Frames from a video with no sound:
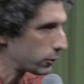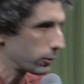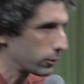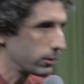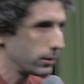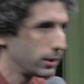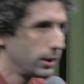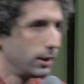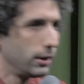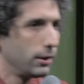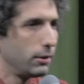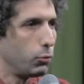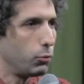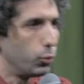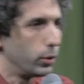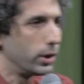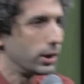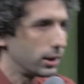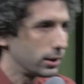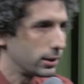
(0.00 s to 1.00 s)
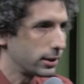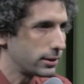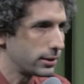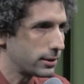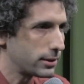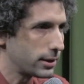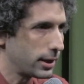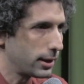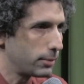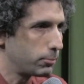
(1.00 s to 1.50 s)
her will it
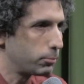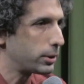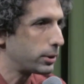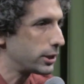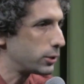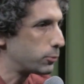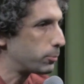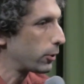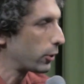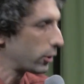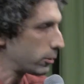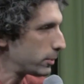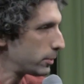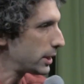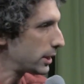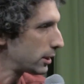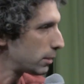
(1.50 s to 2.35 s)
said, please bury me